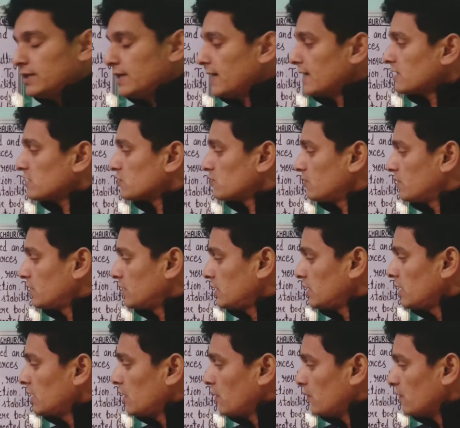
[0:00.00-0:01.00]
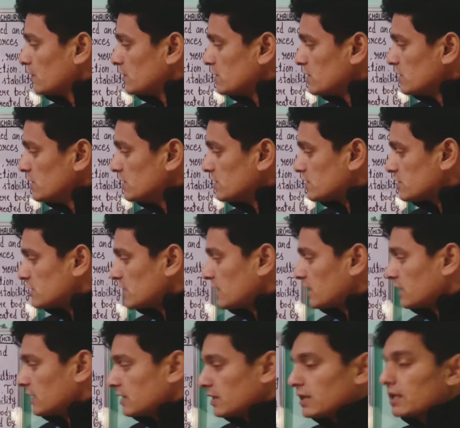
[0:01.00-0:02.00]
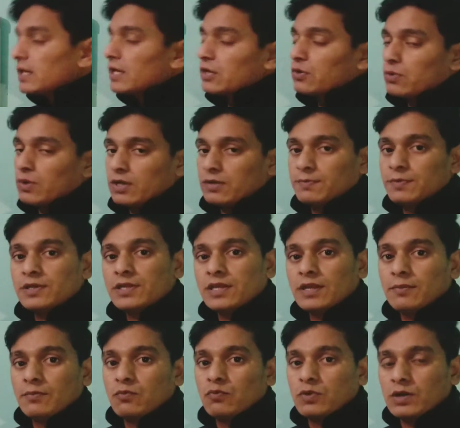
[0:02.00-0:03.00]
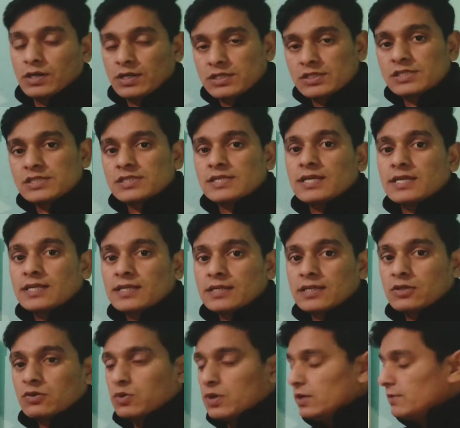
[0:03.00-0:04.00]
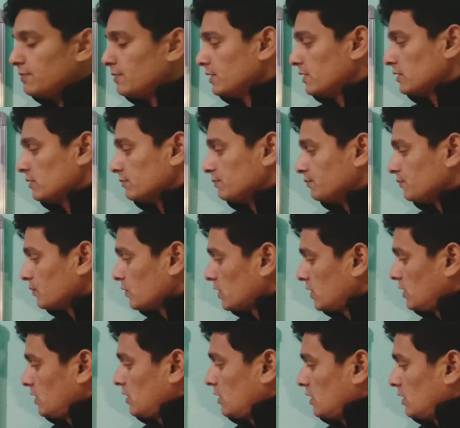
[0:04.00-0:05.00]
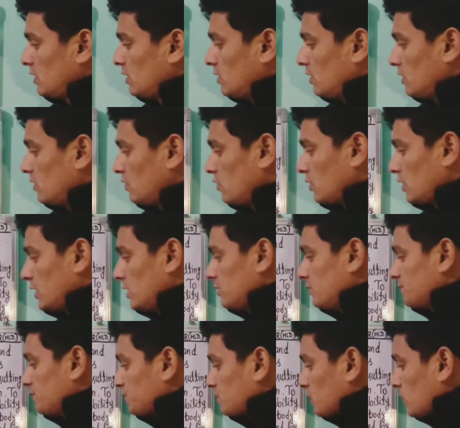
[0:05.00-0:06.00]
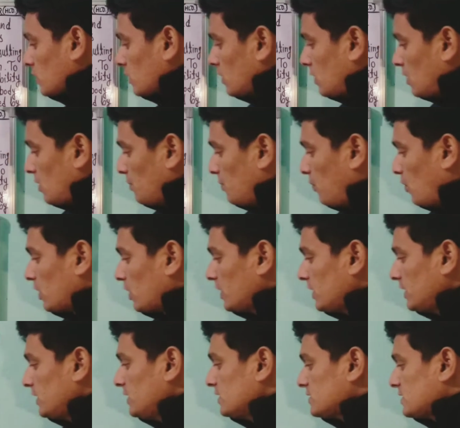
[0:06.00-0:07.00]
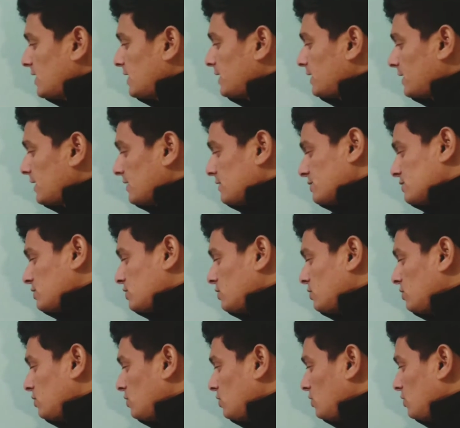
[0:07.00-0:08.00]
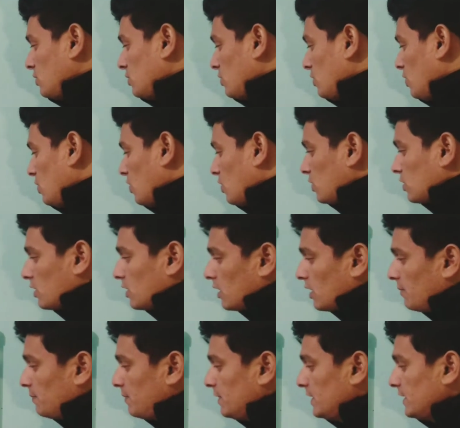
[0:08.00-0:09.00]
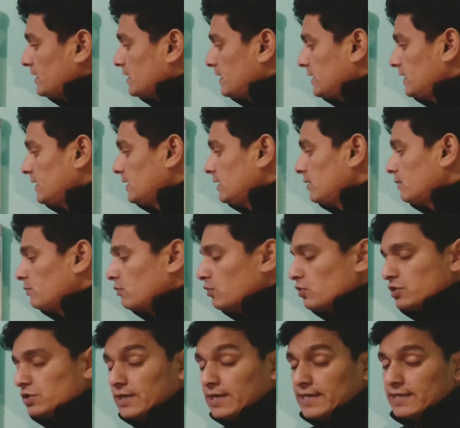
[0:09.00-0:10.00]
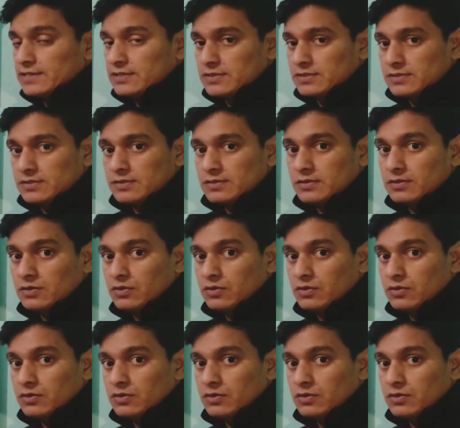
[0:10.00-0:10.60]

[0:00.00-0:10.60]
the next one, which is static equilibrium. What is static equilibrium? Okay, body is at rest or completely motionless.